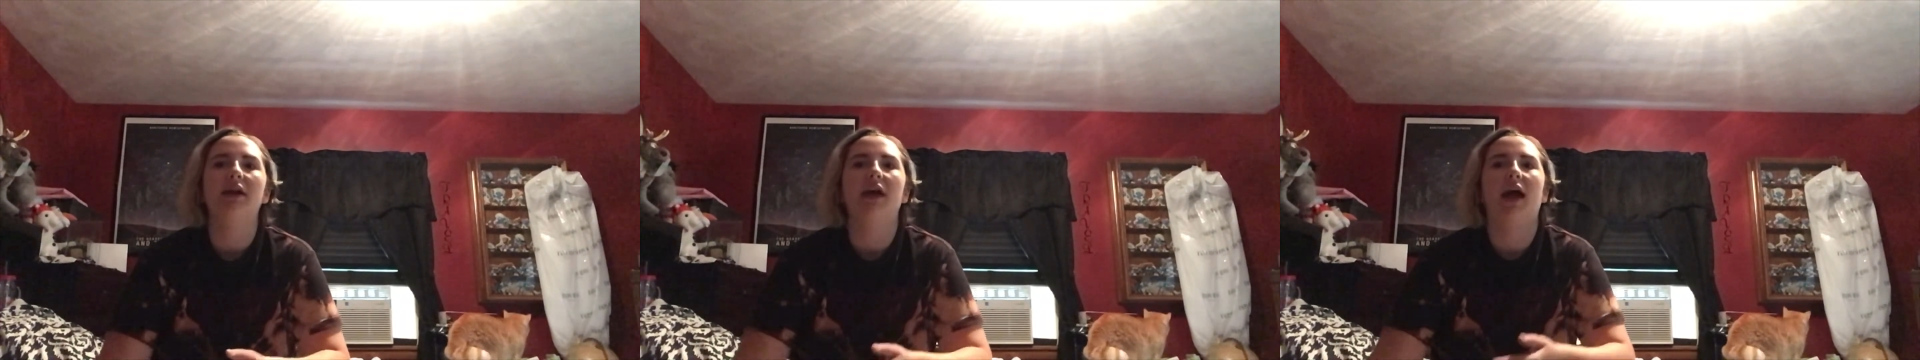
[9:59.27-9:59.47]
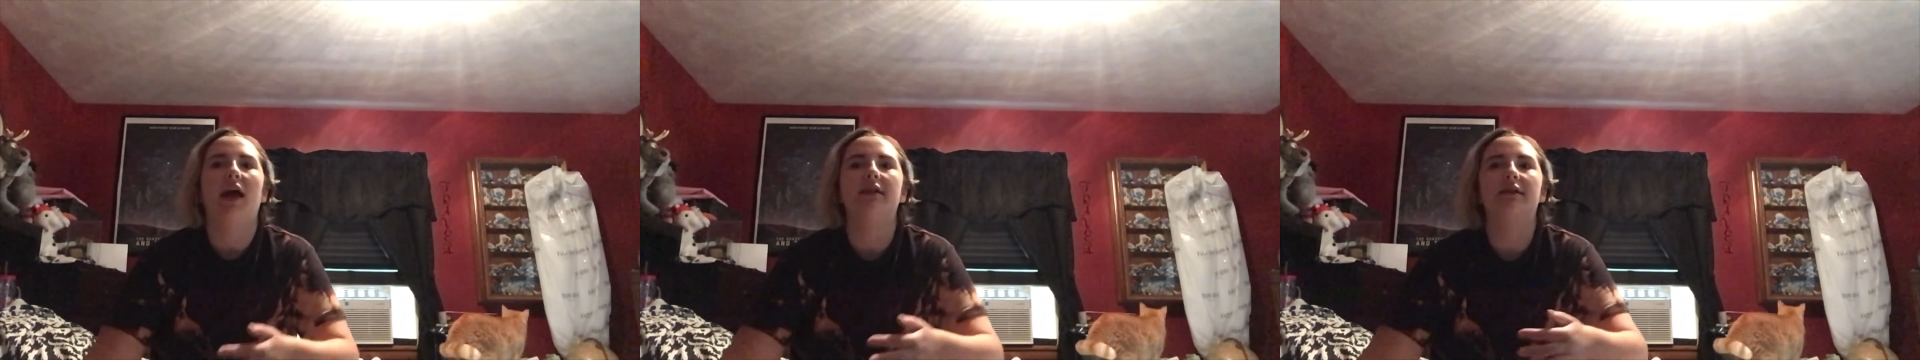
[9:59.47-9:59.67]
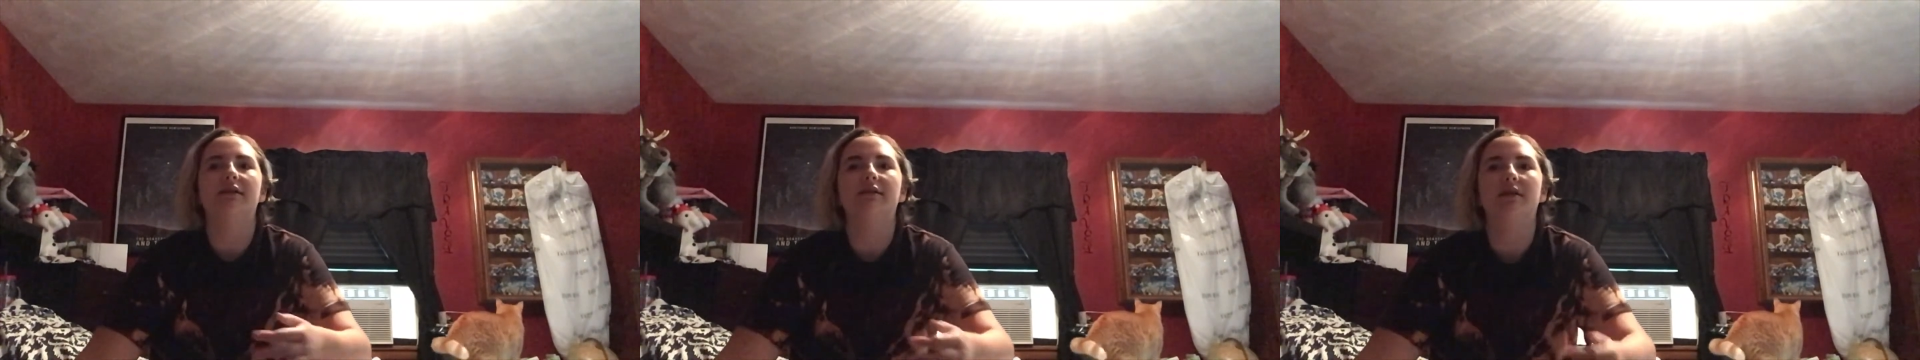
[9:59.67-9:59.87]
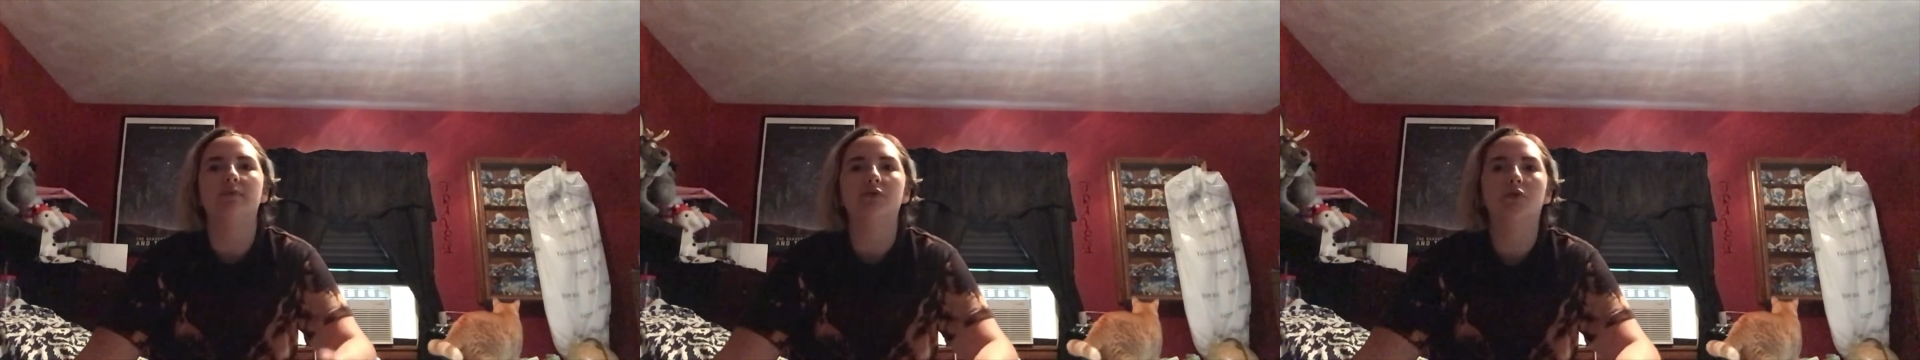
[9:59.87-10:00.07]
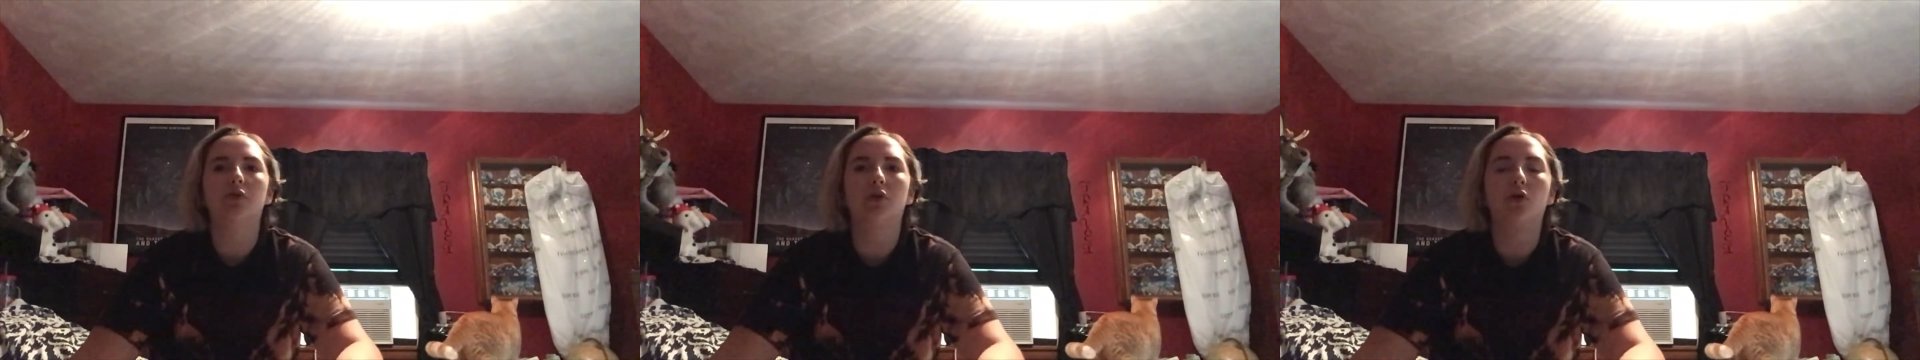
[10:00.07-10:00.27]
and then some
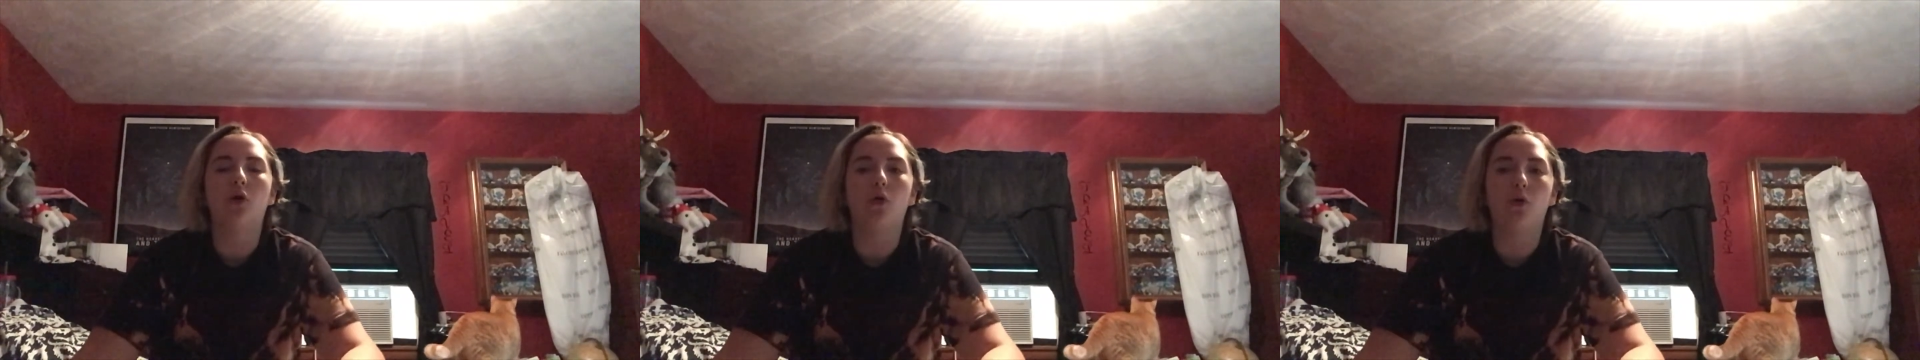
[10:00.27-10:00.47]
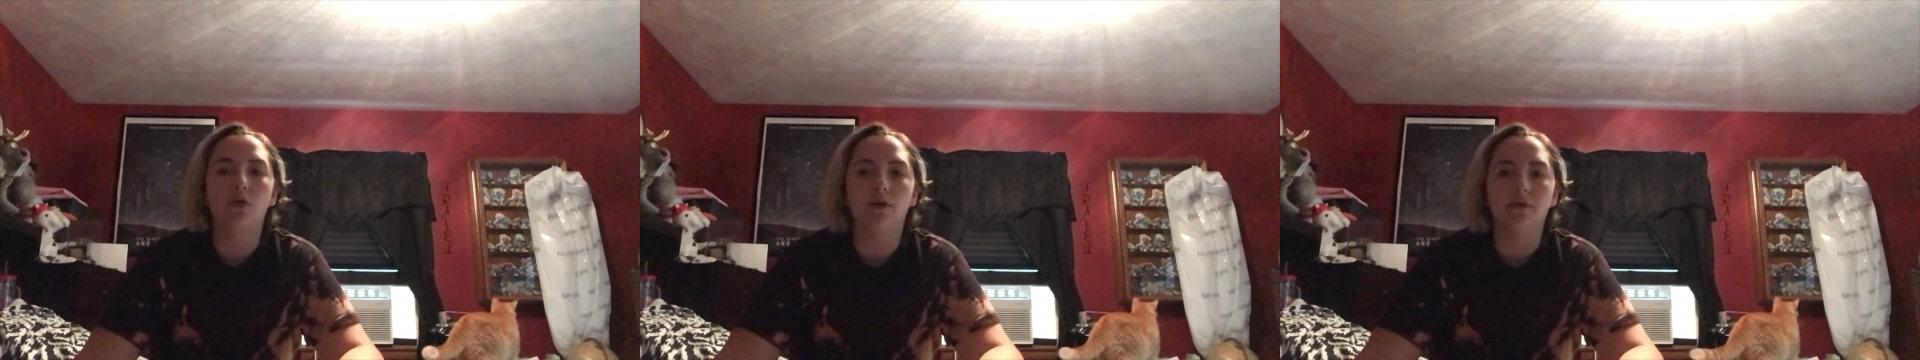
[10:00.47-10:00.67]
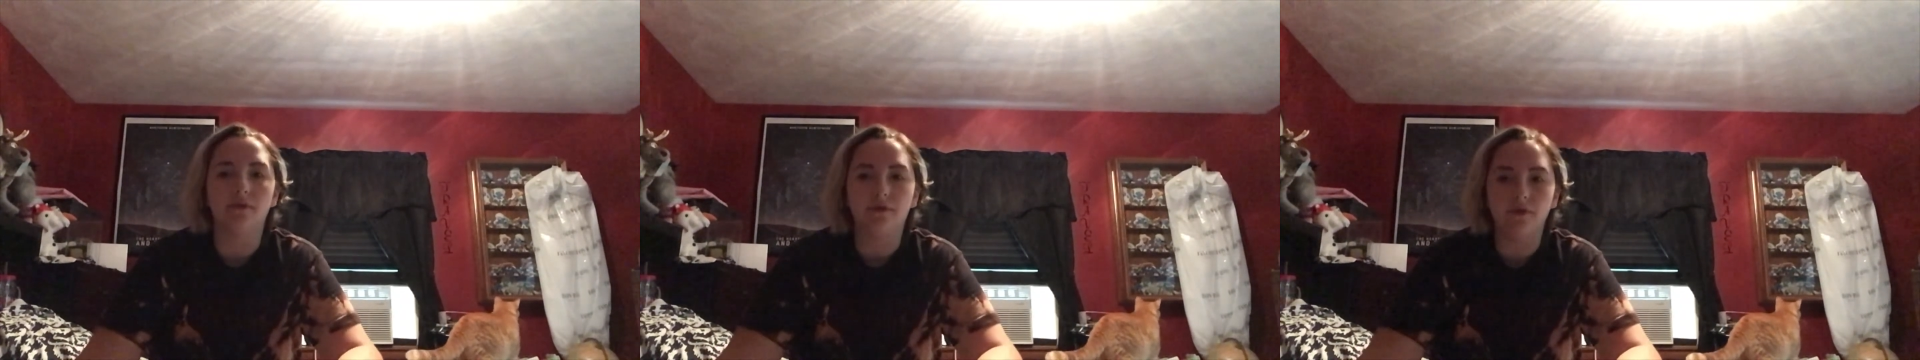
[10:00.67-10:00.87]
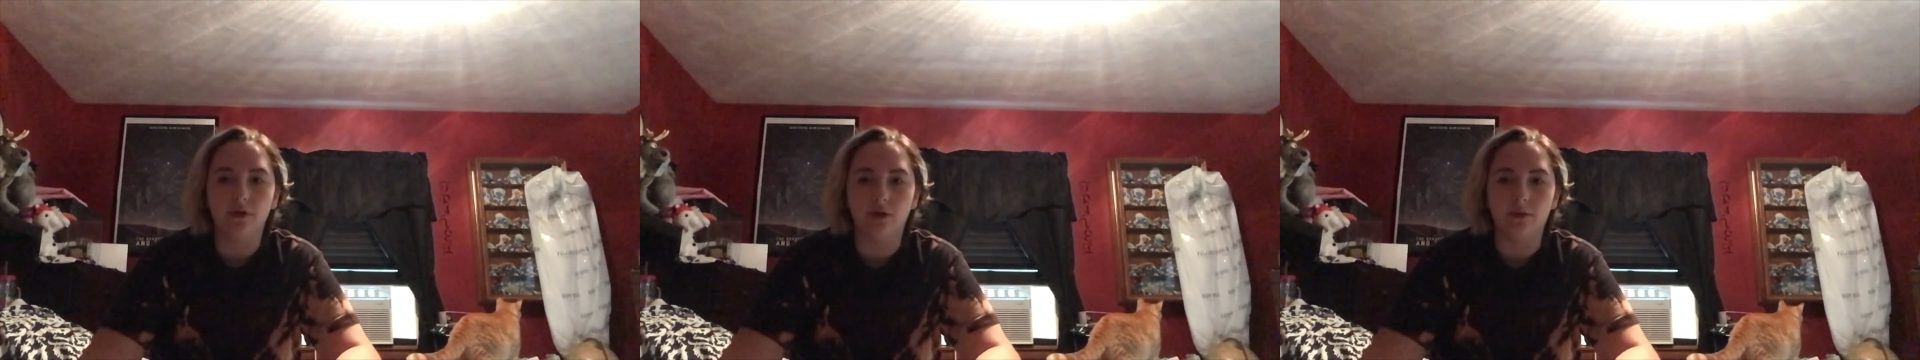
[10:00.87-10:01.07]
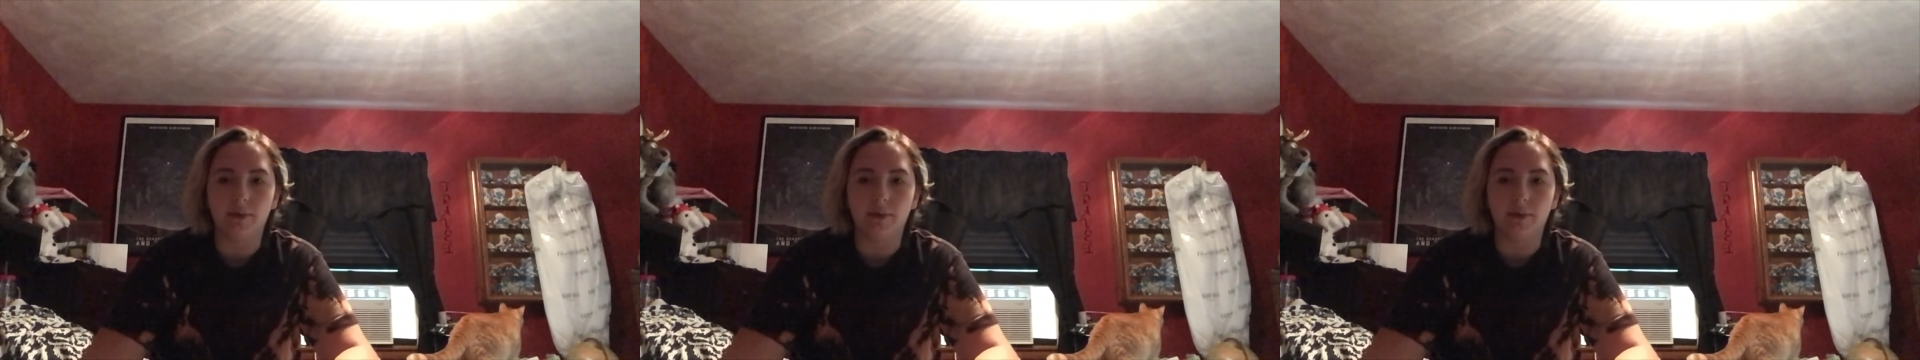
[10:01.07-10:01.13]
sort of cold and flu